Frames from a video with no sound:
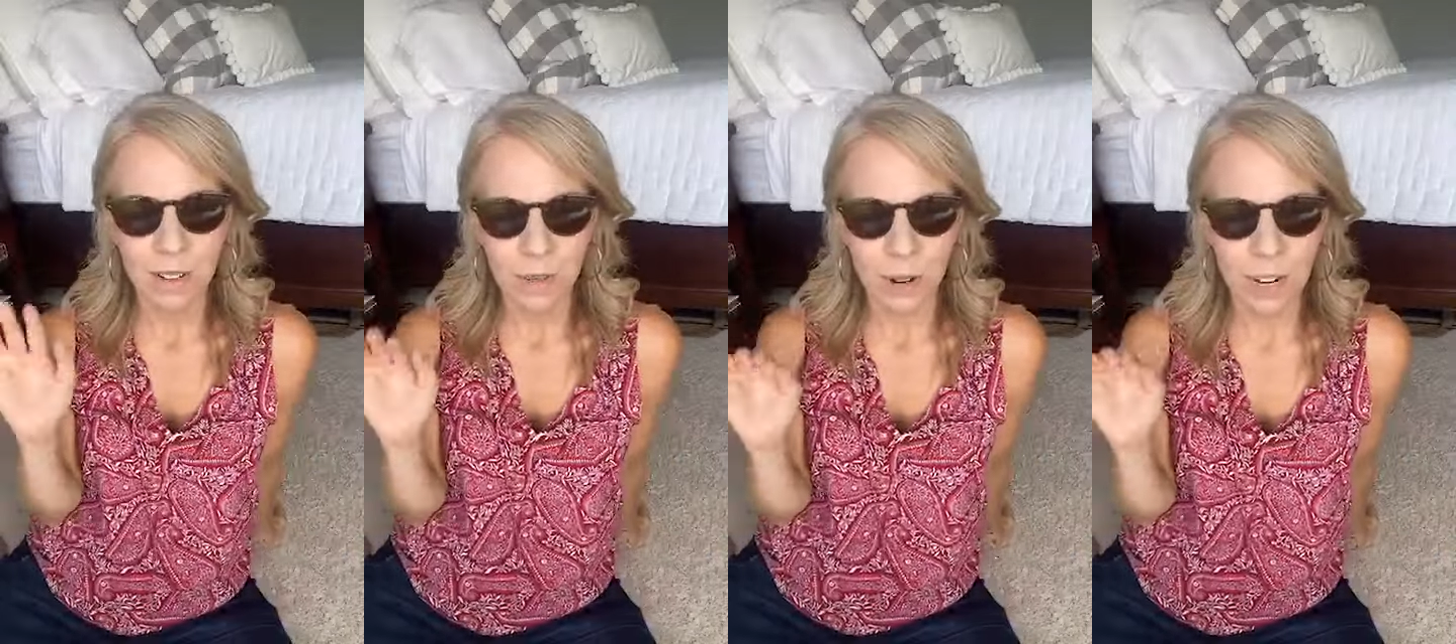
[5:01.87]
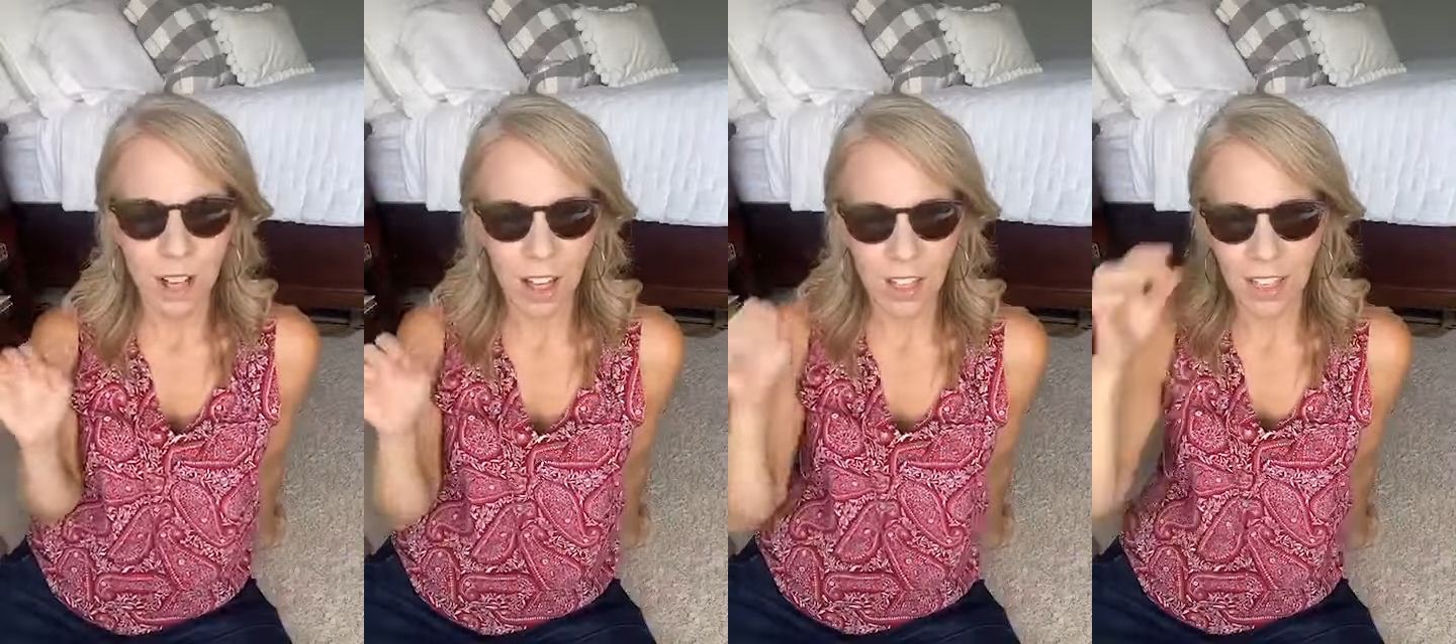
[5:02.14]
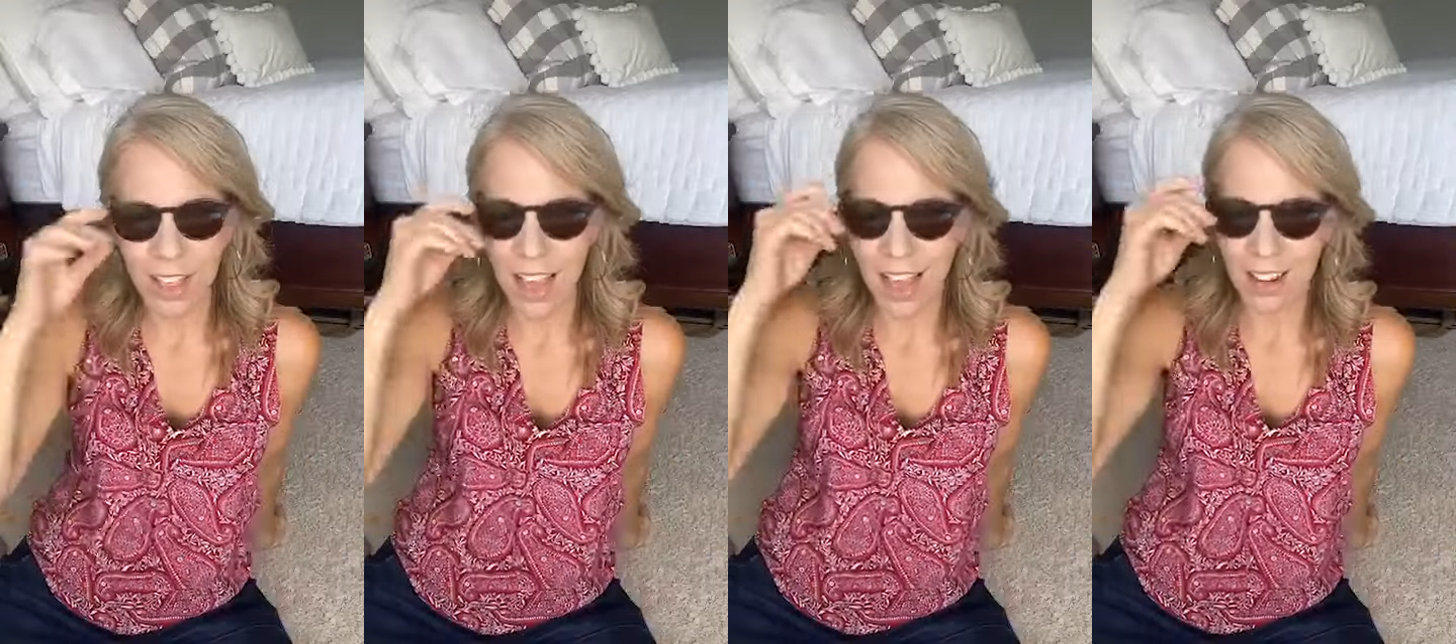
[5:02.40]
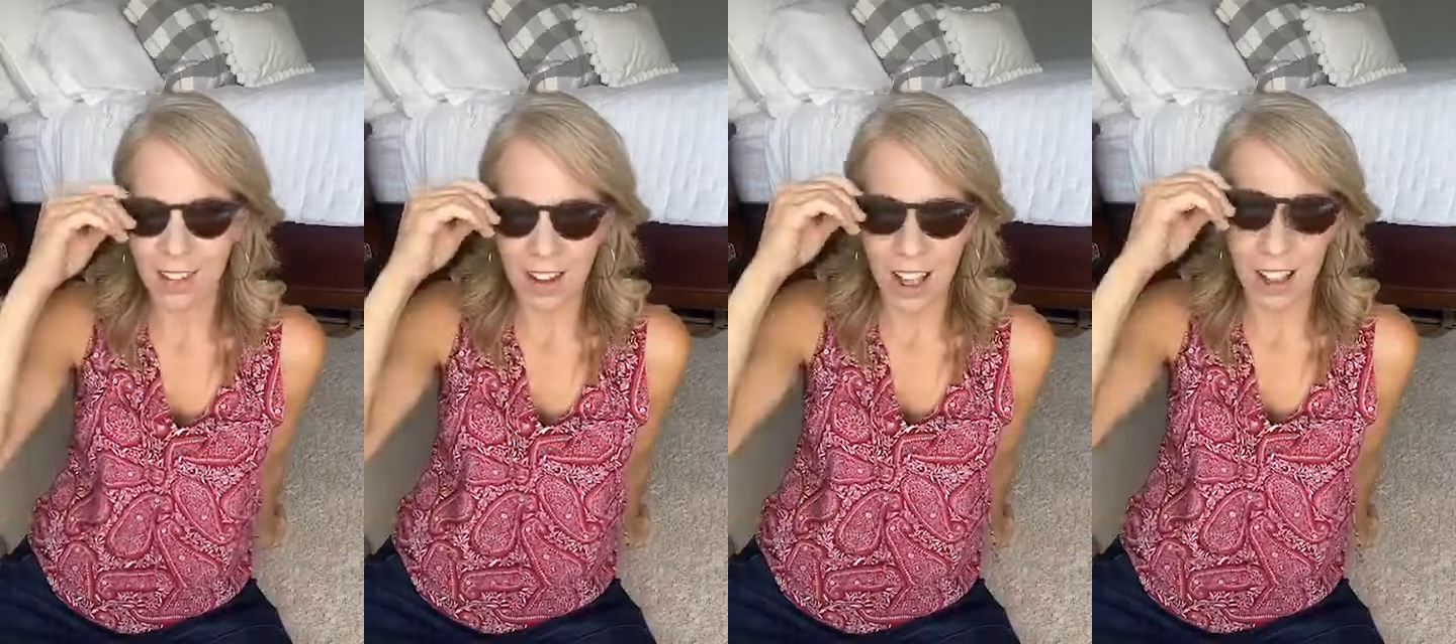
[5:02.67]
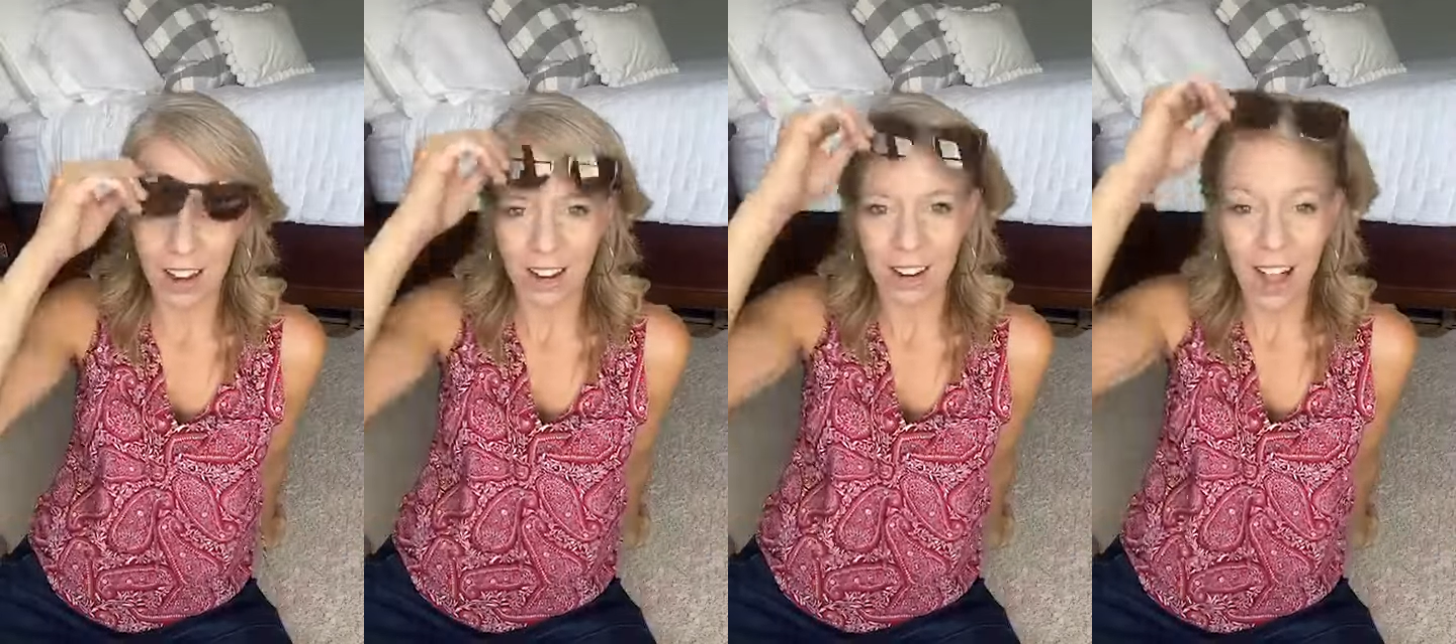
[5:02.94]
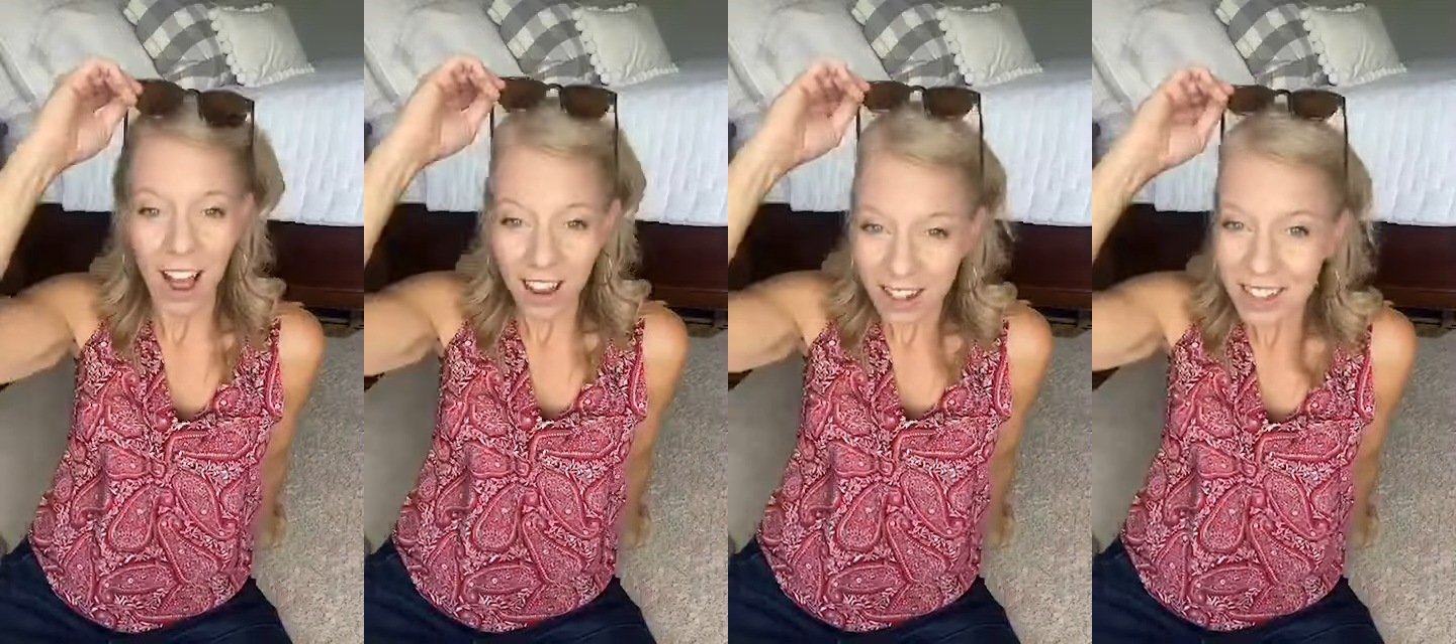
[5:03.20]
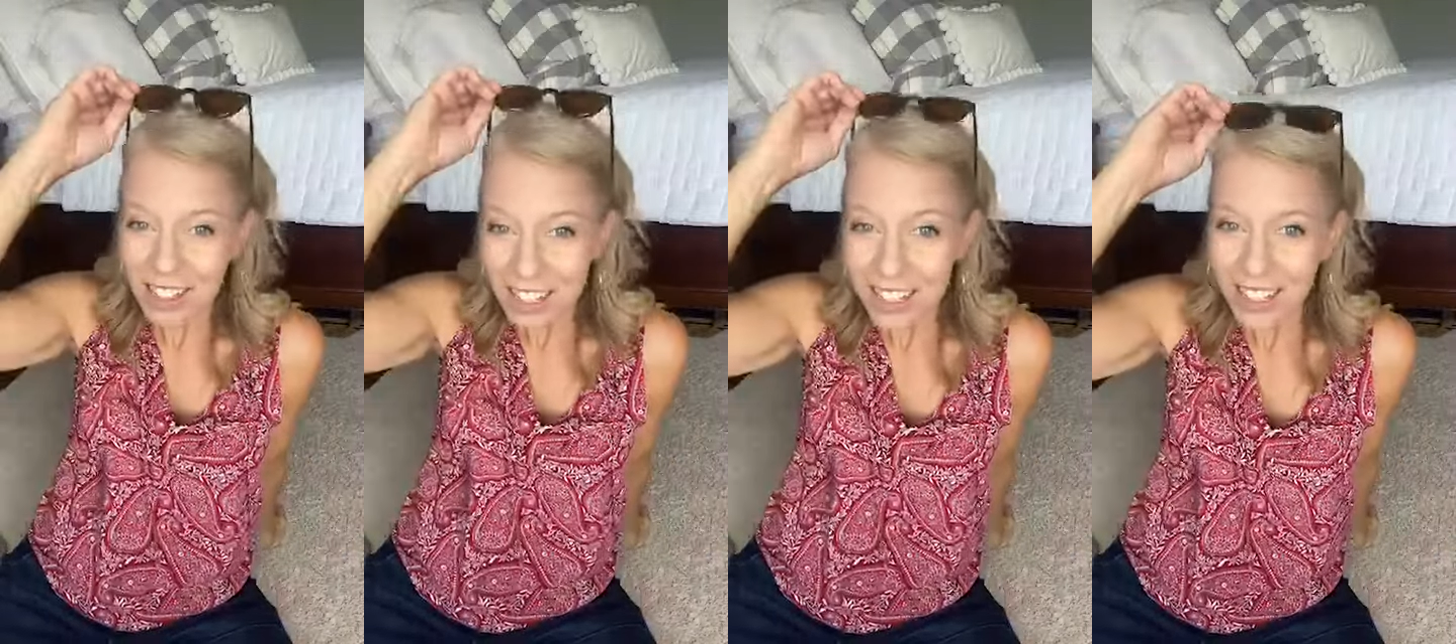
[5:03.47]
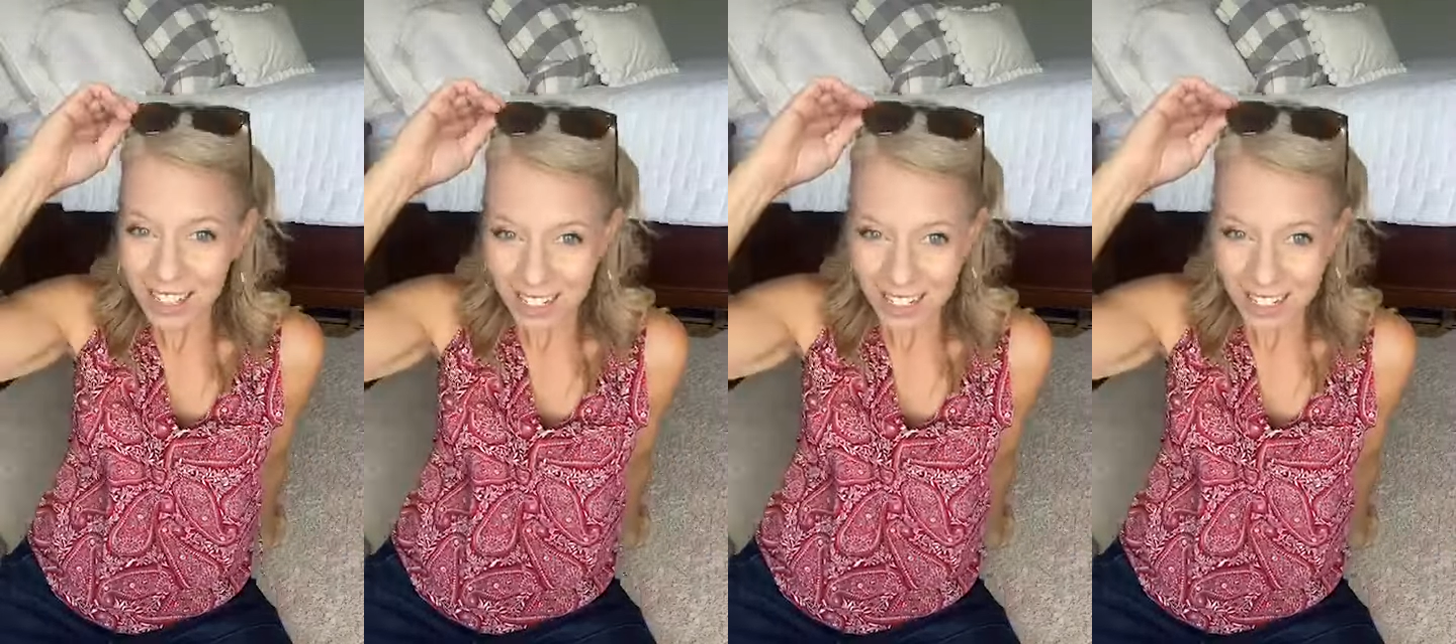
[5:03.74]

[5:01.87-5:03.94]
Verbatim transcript: What do y'all think? I do not, and honestly, this